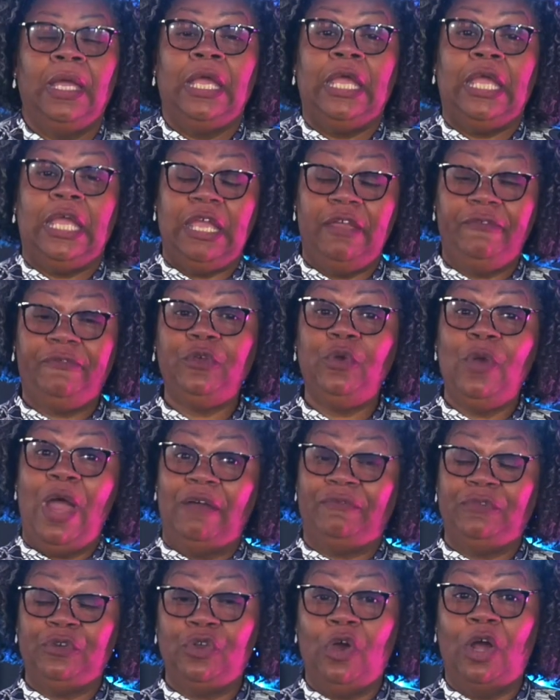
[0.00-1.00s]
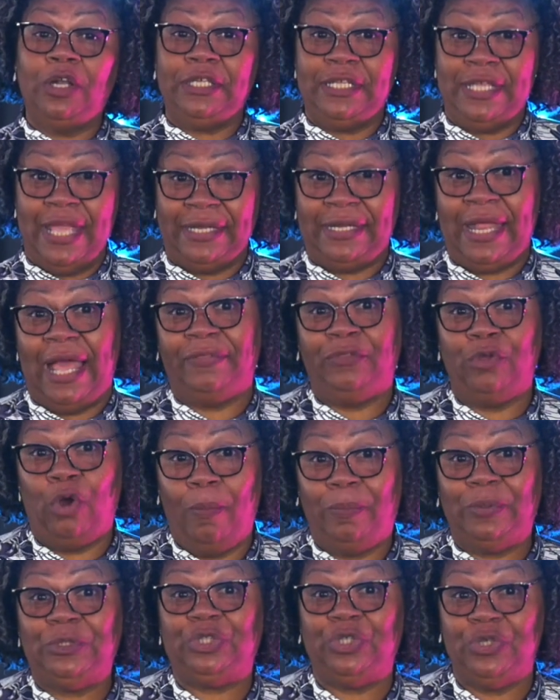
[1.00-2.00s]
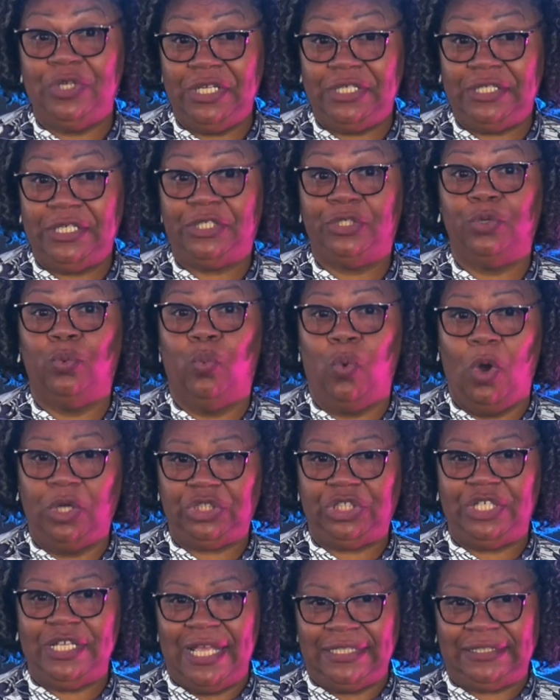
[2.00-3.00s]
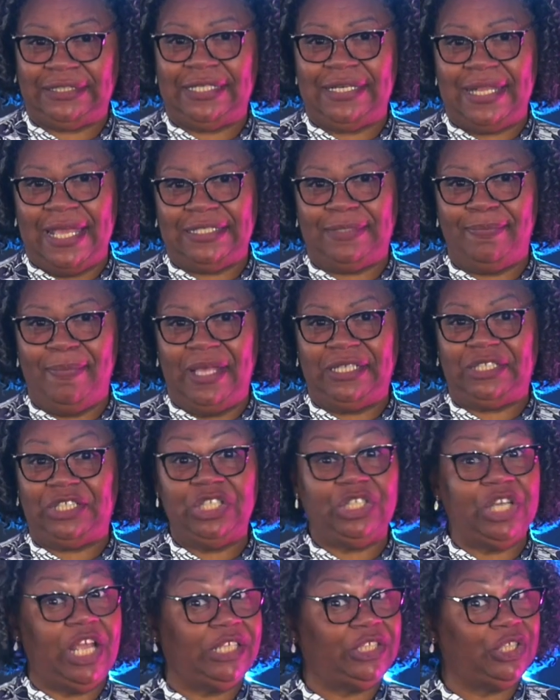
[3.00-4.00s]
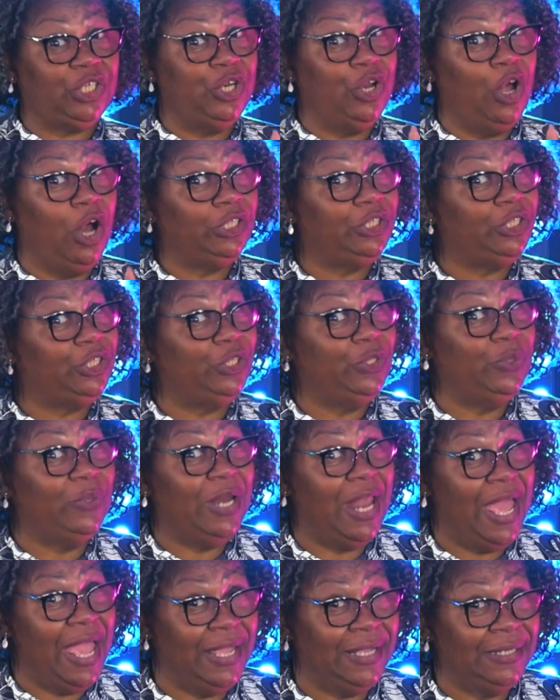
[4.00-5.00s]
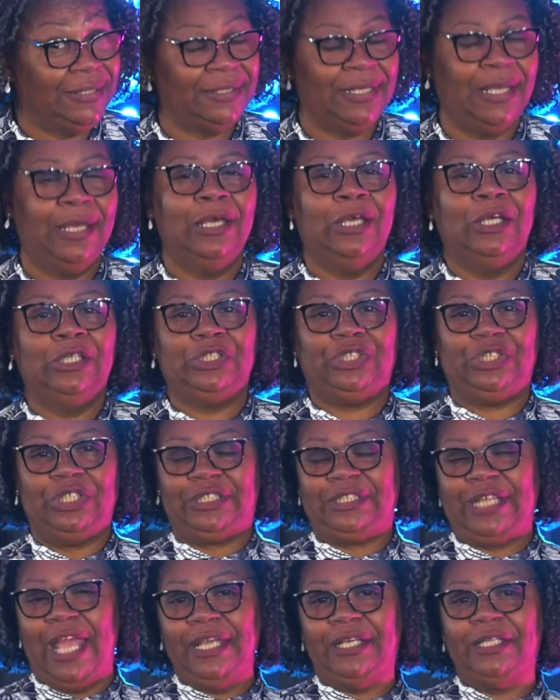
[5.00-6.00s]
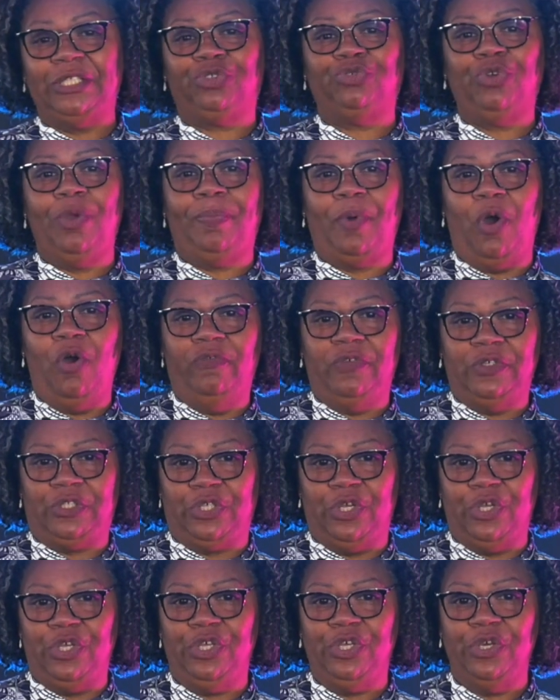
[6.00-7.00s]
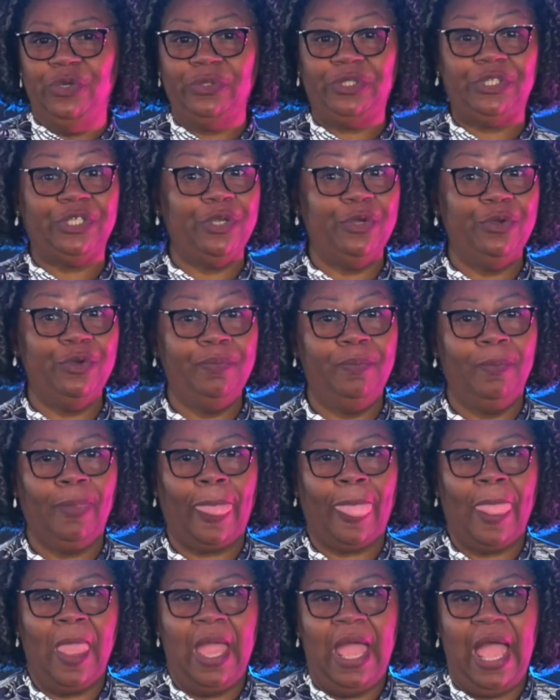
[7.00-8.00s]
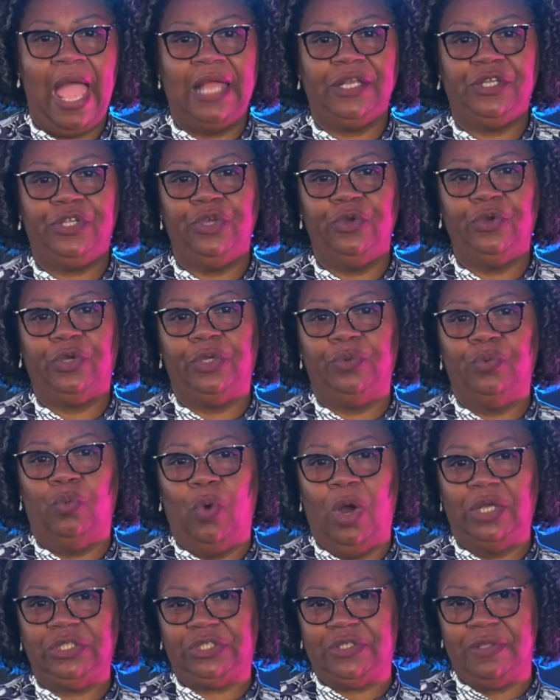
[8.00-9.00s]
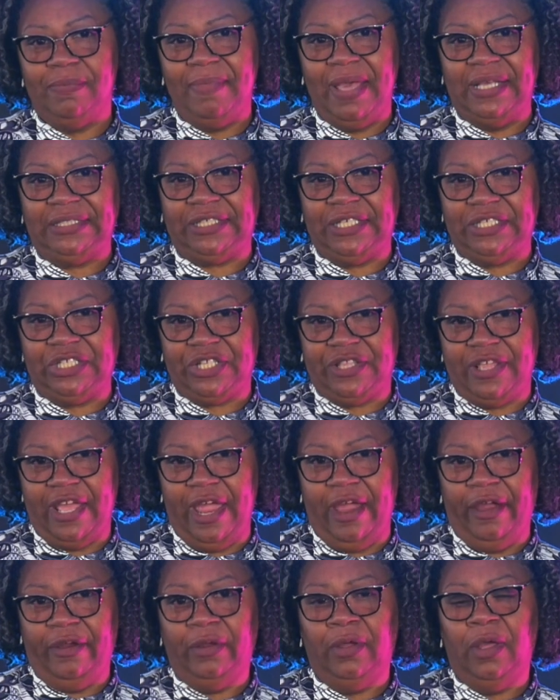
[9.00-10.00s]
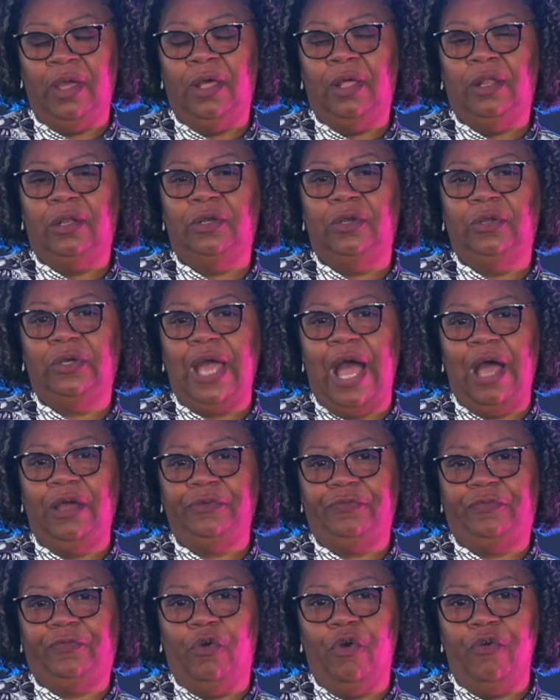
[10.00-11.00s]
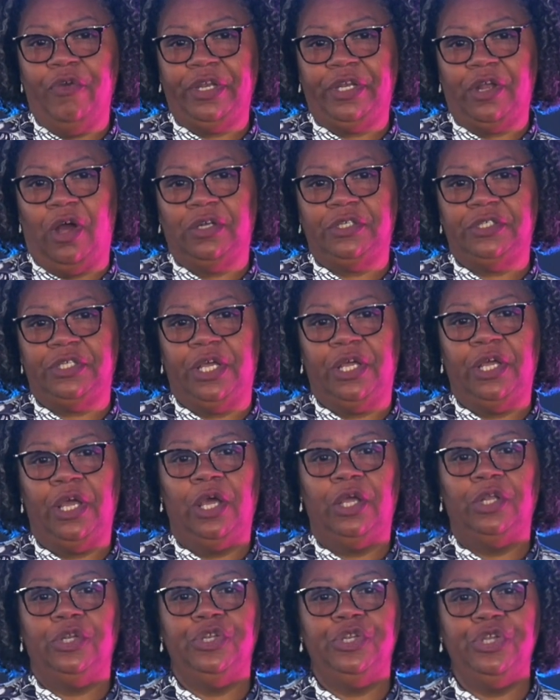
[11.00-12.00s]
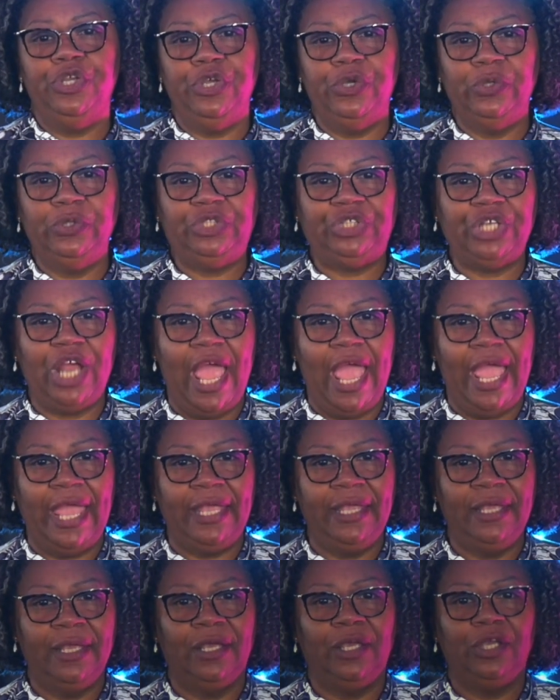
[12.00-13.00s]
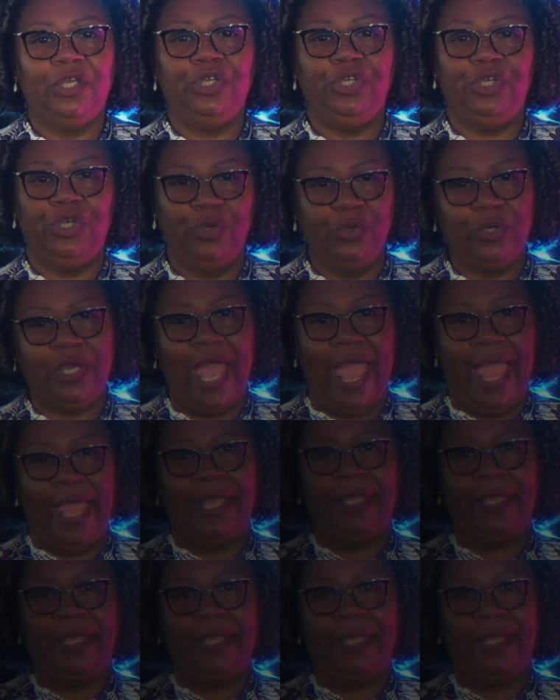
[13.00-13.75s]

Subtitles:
If you have not yet had the opportunity to watch yesterday's message, it's not too late. Just take a trip over to YouTube and you can watch the message there. Look out for it under NewJ UK.